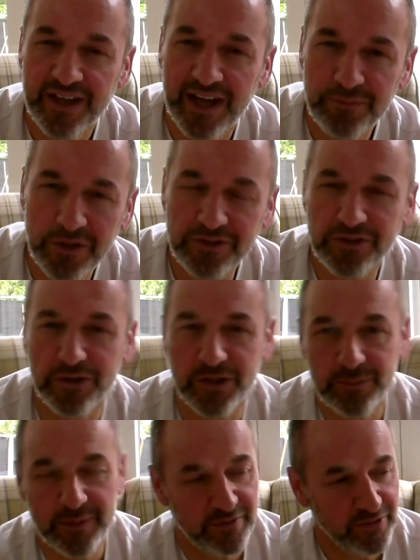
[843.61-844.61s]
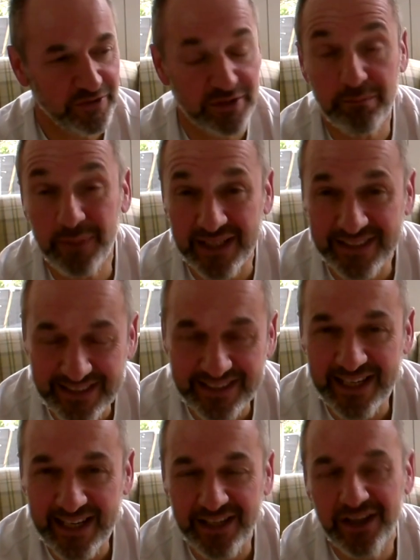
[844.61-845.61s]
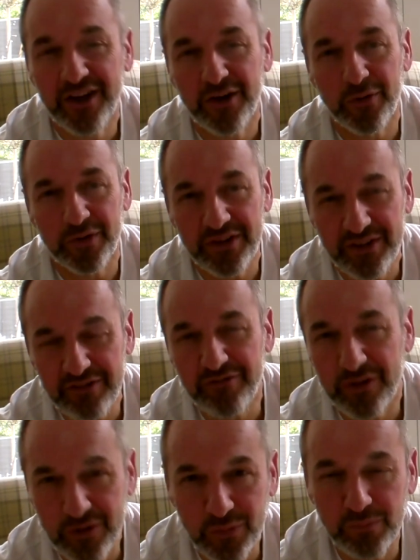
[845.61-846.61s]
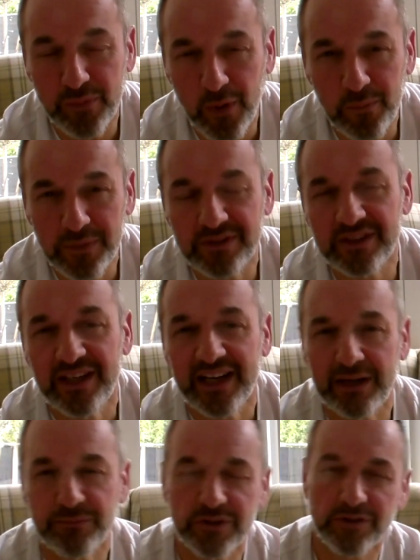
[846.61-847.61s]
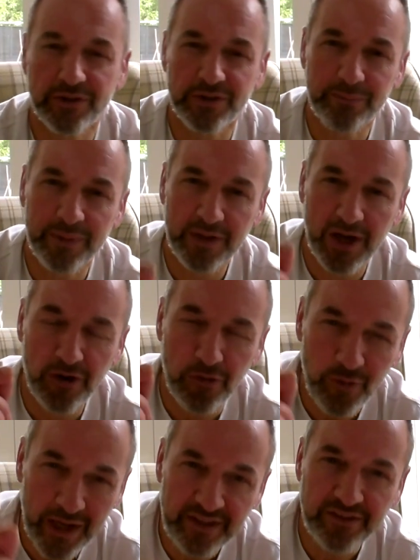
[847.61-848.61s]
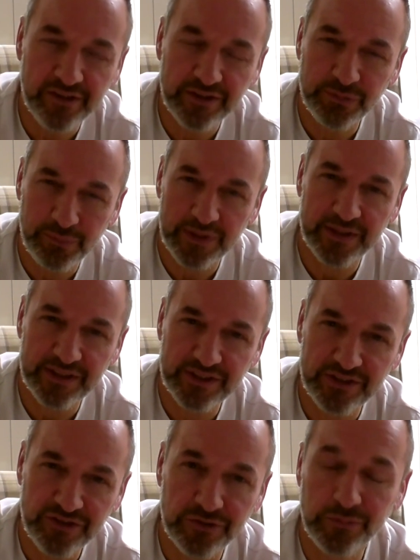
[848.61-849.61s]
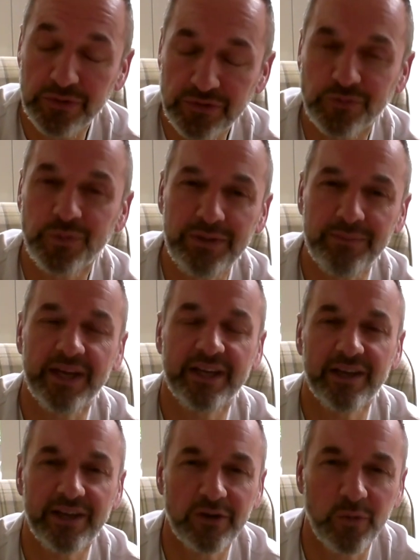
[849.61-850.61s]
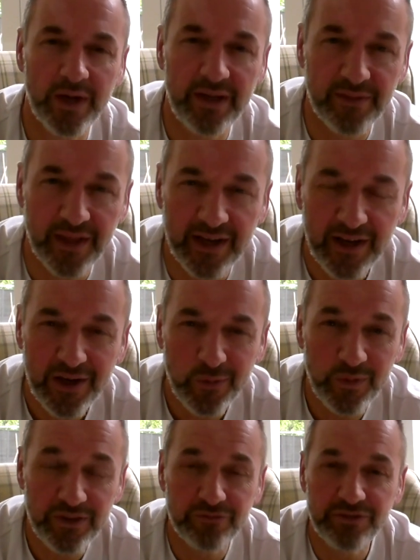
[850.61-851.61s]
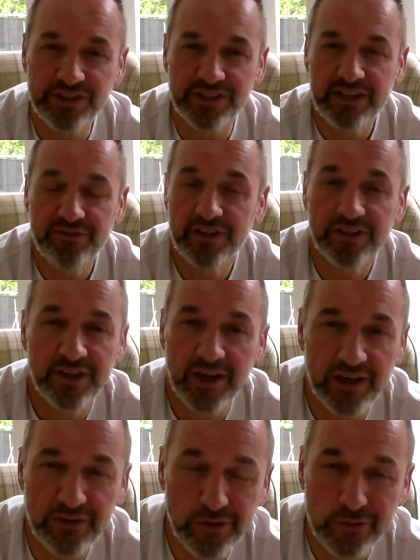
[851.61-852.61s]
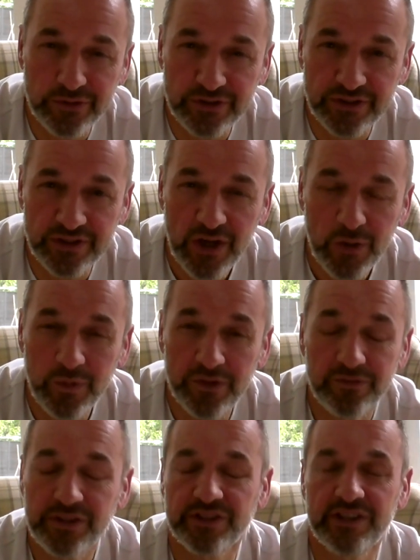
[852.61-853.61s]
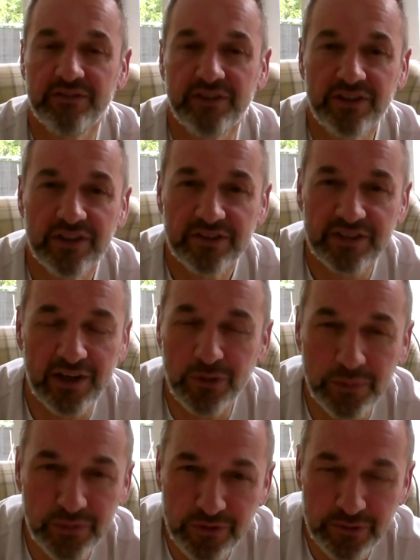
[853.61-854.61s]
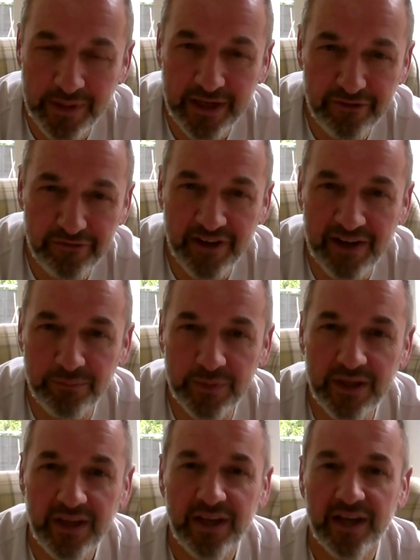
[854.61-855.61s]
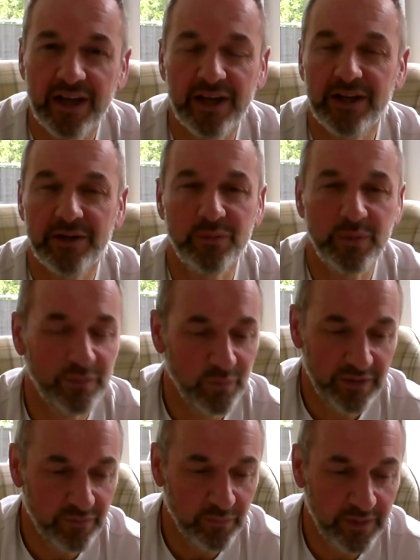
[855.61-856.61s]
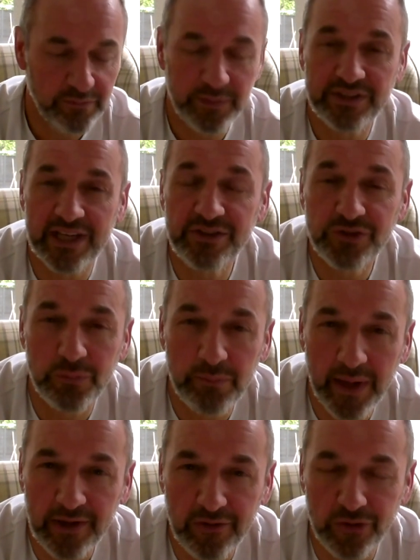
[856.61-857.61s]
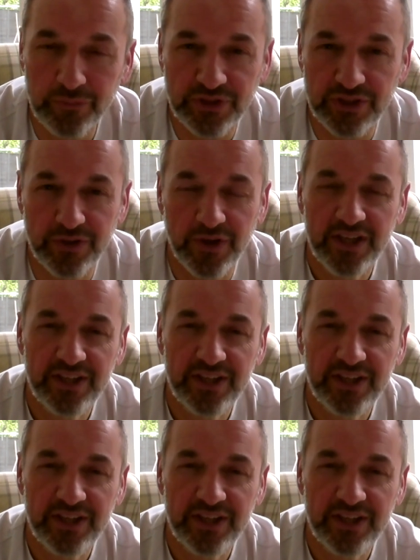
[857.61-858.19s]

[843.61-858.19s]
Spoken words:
I'm not talking about just a bad day or a difficult moment. I'm talking about a horrendous place. And to us, we may equate that with receiving a diagnosis, with receiving terrible news about our family, with potential bankruptcy, or,